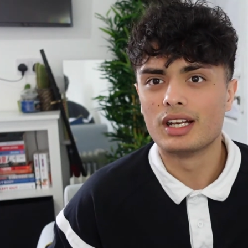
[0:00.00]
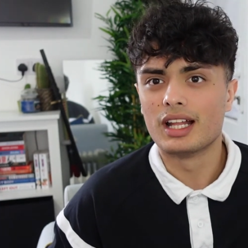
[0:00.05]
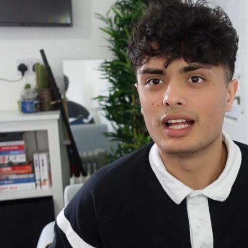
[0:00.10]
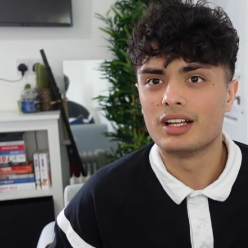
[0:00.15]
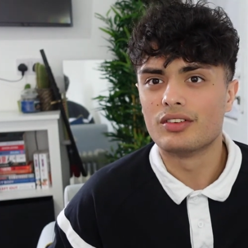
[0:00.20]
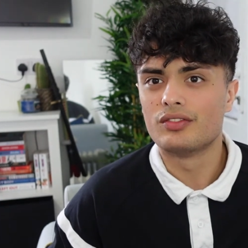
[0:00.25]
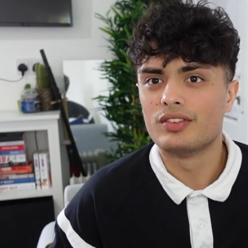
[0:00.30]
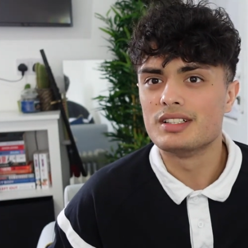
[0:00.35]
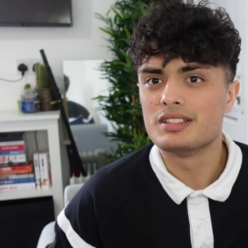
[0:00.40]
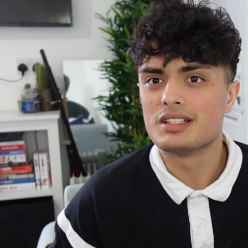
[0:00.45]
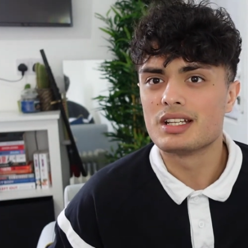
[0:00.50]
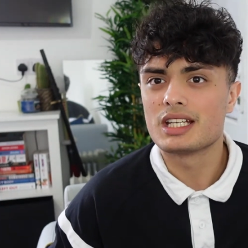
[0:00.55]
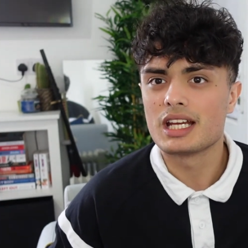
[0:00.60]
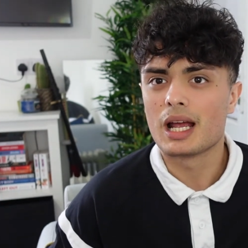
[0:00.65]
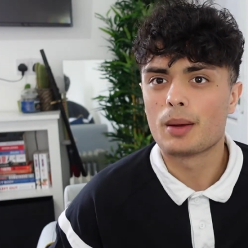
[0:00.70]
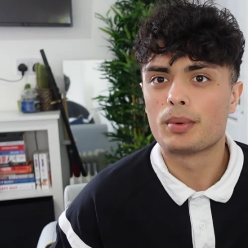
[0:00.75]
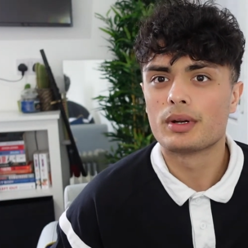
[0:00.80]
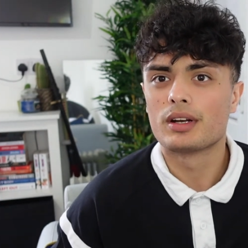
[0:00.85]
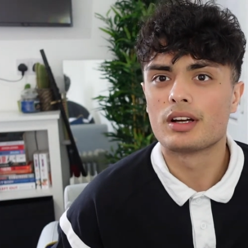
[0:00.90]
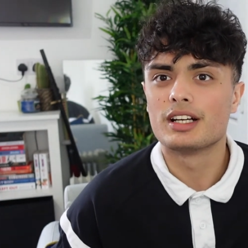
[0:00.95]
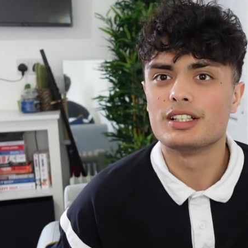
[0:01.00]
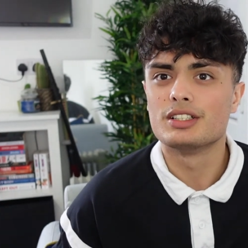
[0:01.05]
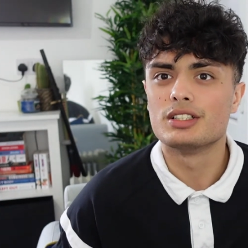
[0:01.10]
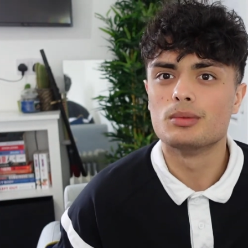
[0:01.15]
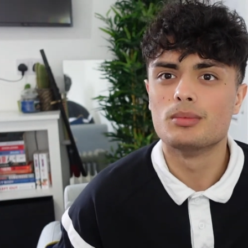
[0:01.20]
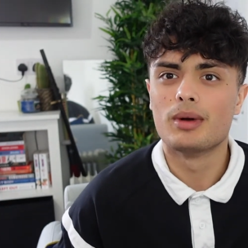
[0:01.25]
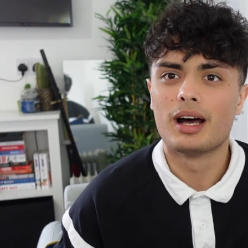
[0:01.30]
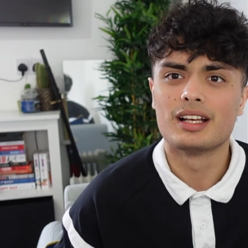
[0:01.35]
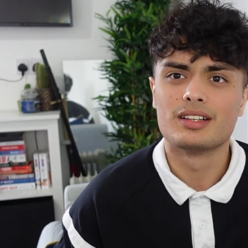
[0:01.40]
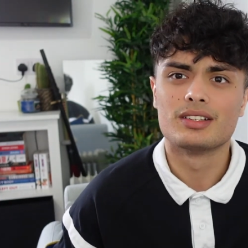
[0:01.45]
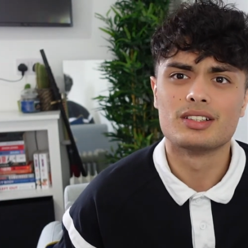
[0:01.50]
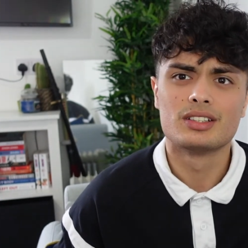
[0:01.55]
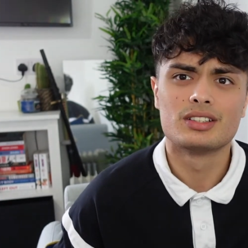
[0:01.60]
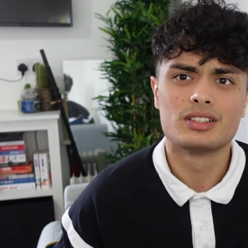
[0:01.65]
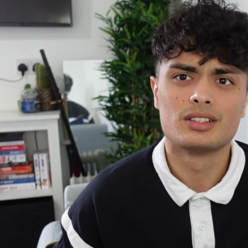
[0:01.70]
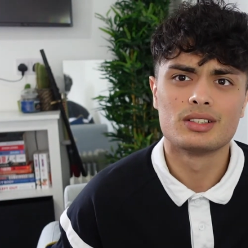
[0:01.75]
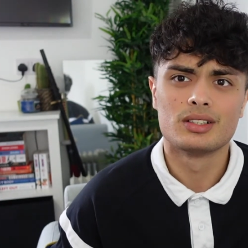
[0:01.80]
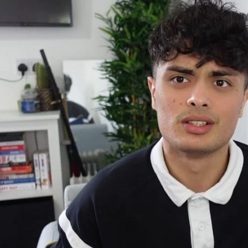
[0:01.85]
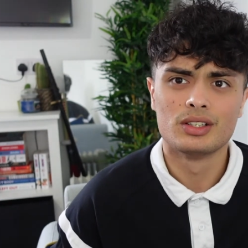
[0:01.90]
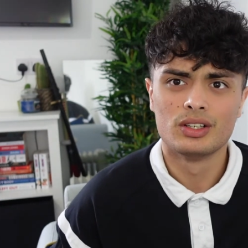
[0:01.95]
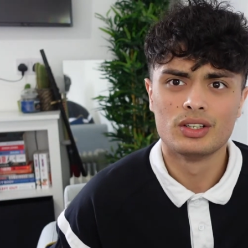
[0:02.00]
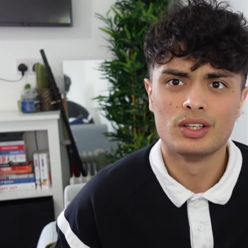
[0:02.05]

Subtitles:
anything to jeopardise them as